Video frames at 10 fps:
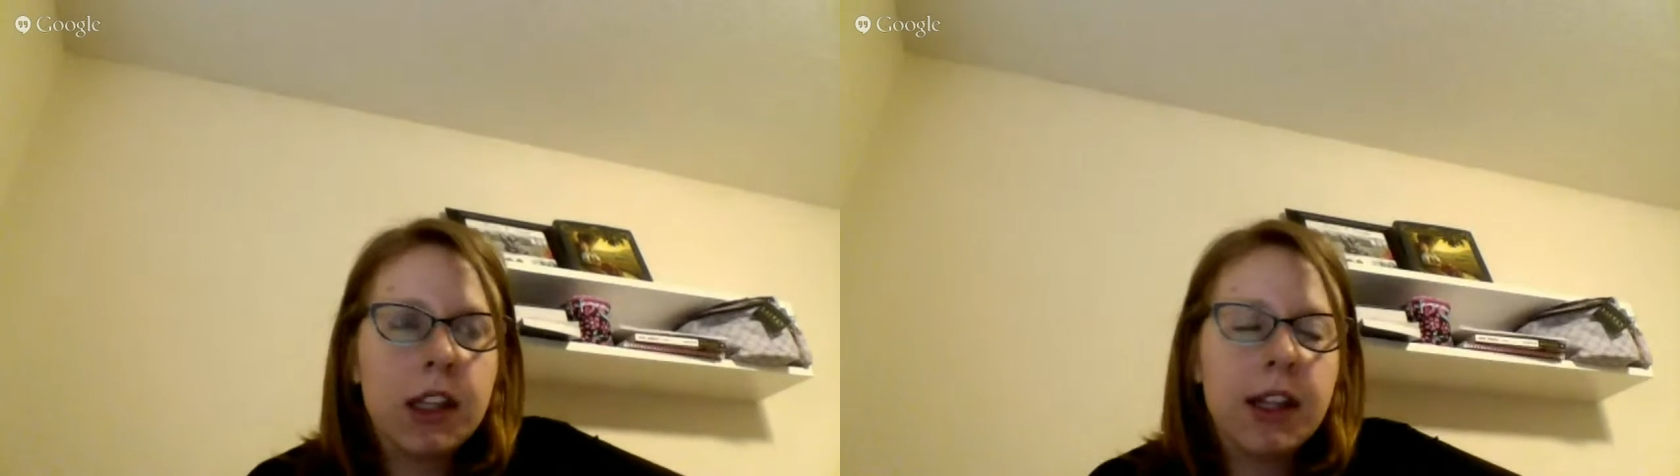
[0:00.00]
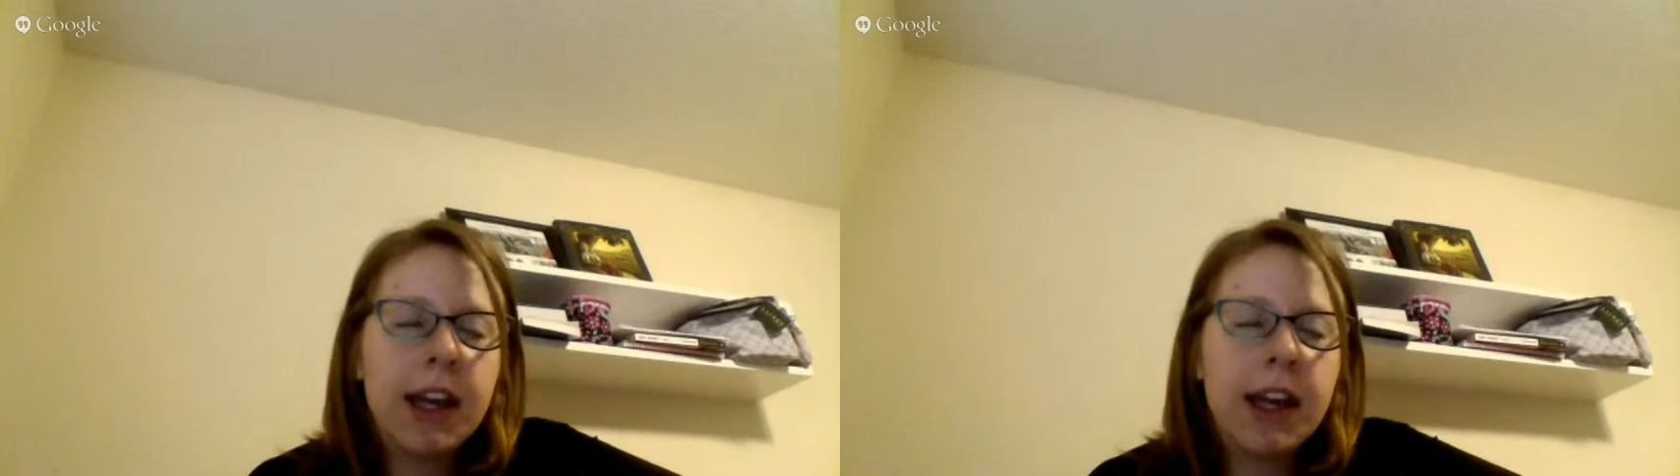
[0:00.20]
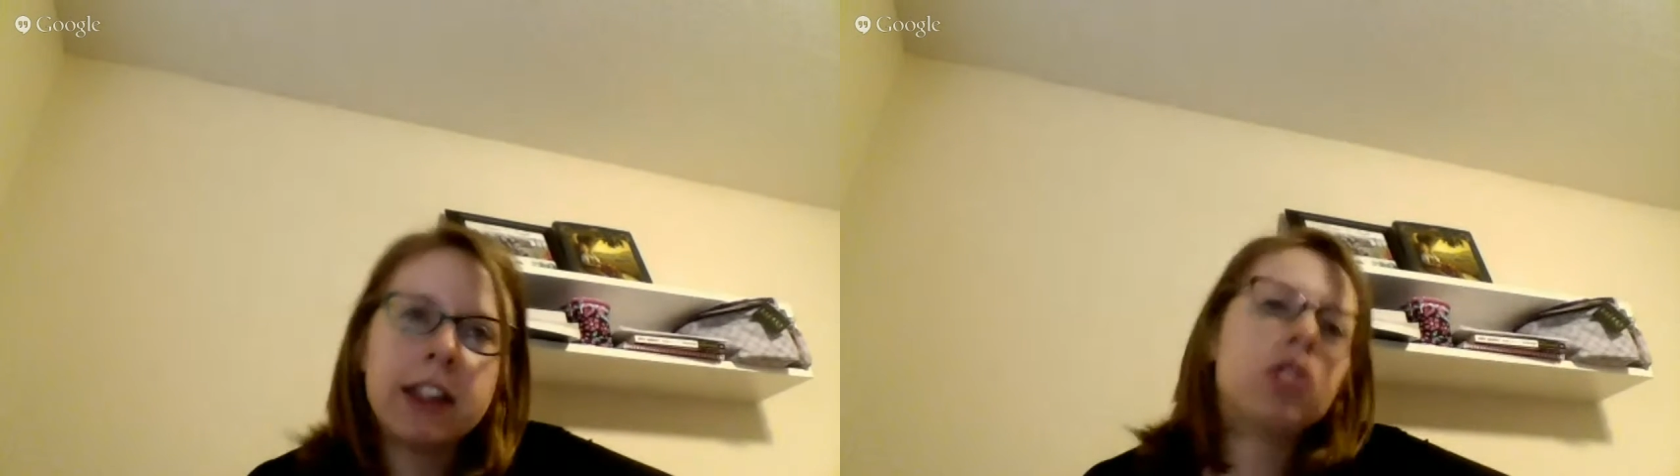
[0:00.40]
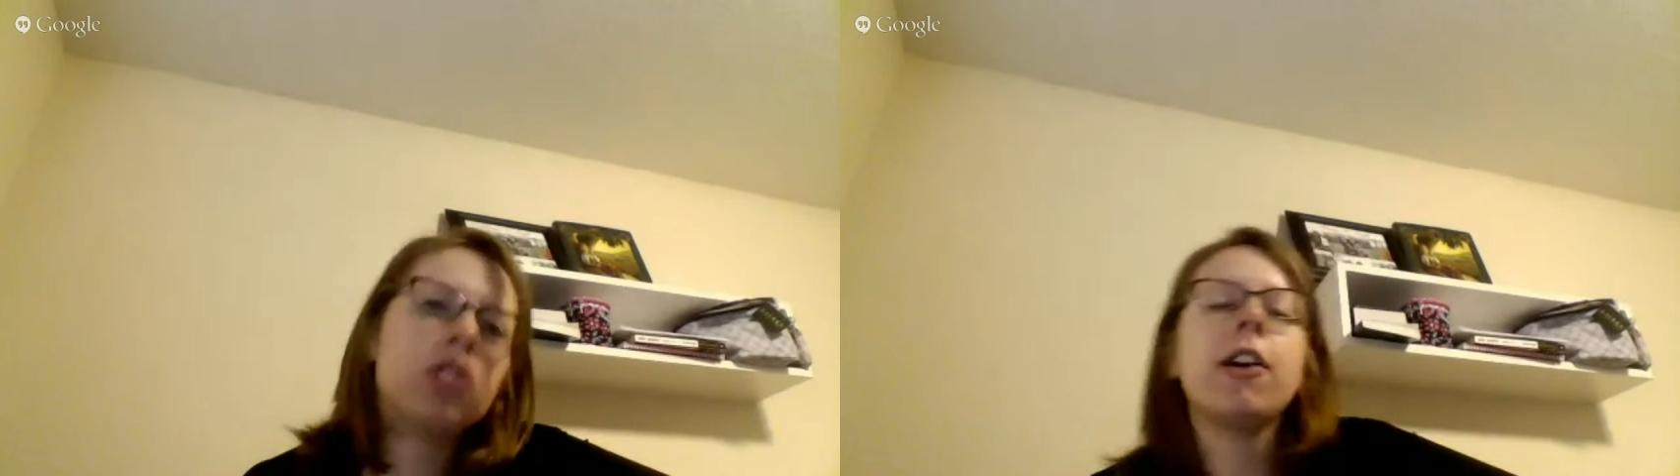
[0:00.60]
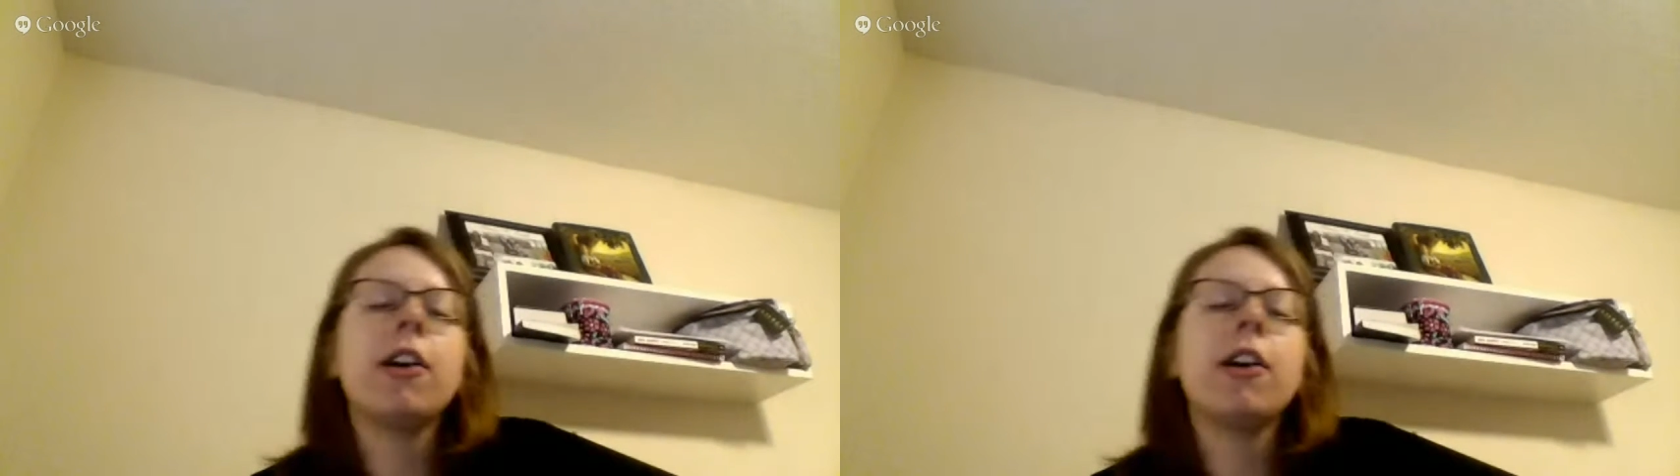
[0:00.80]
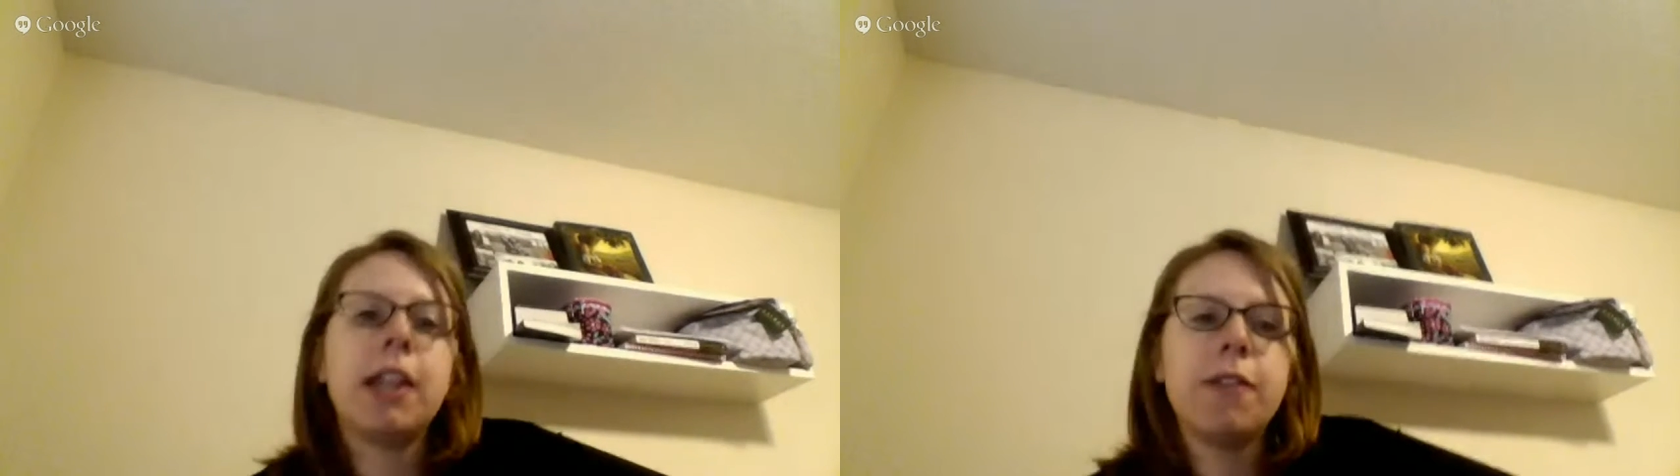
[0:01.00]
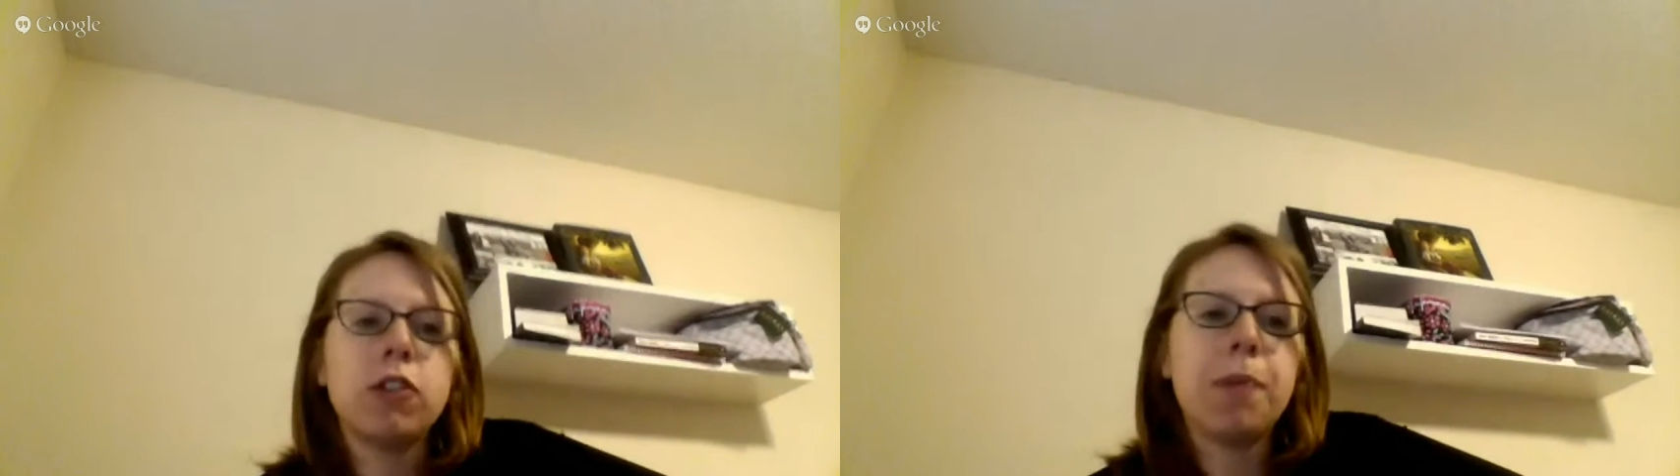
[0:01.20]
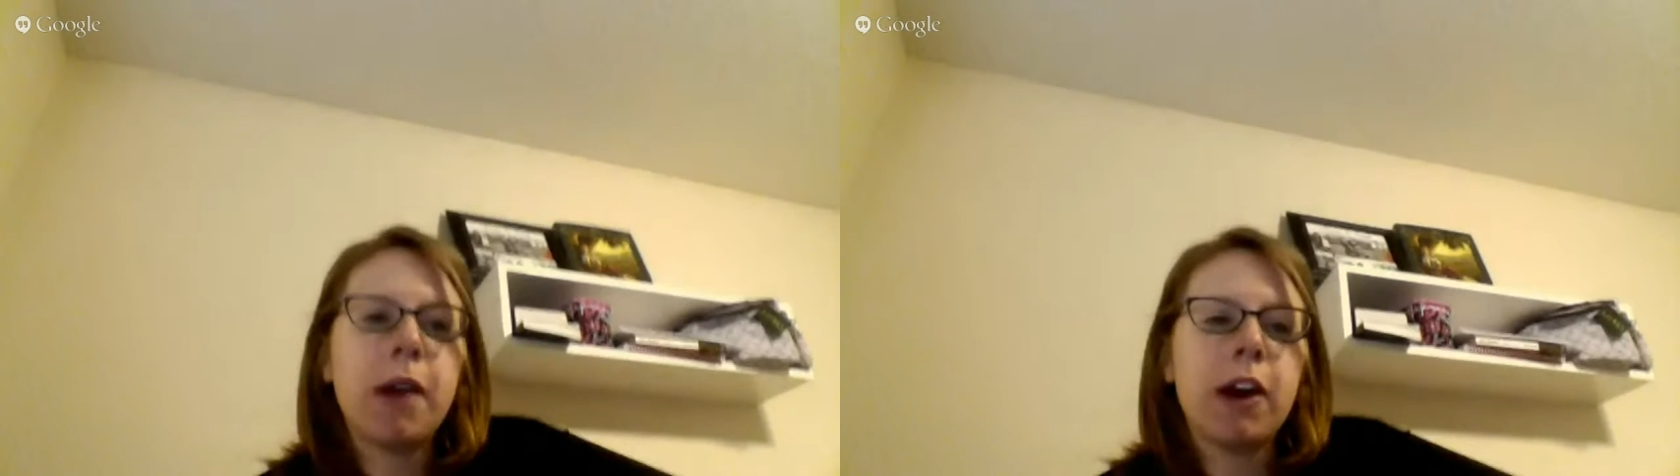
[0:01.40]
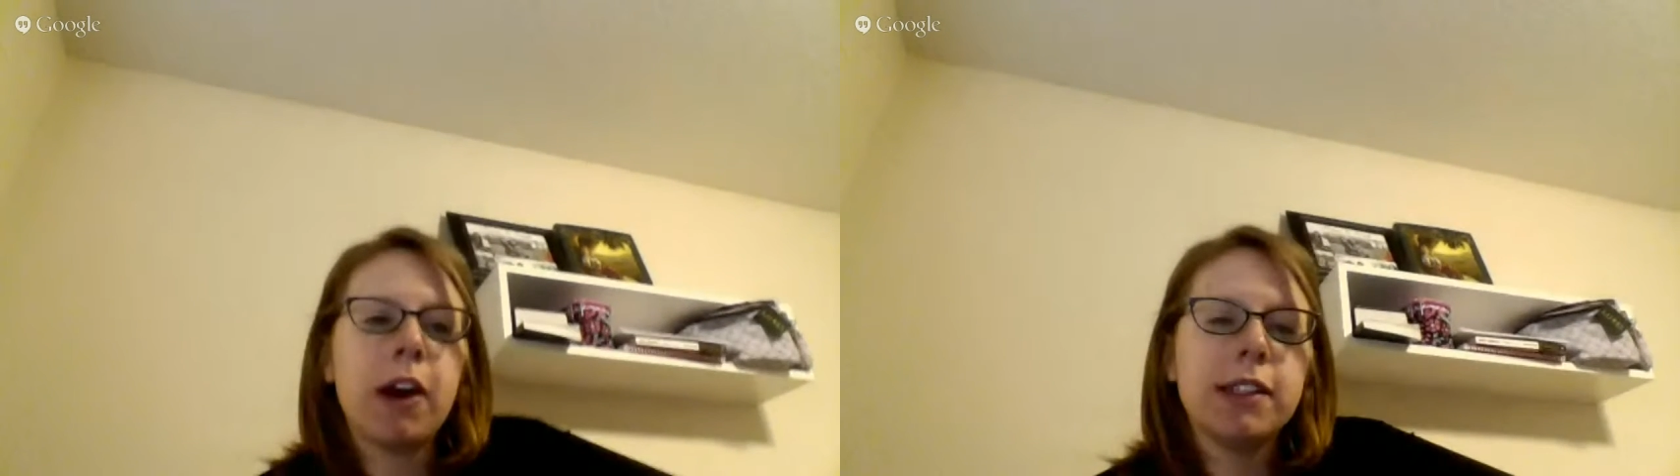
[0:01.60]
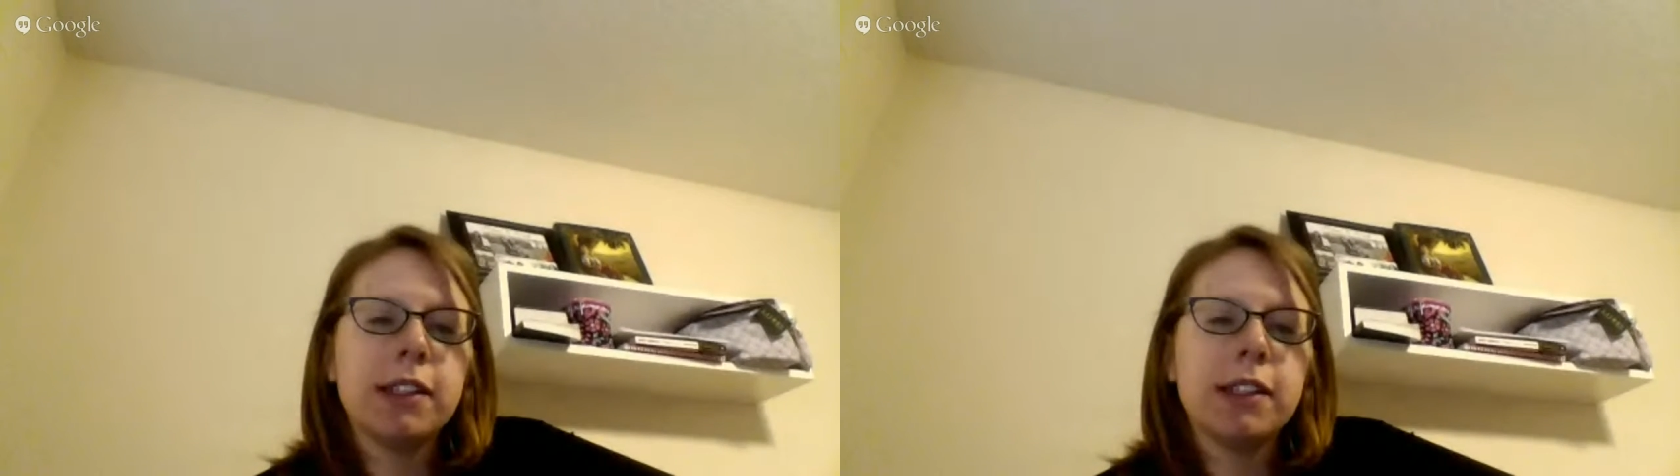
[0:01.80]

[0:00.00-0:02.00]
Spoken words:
like the child to the individual parents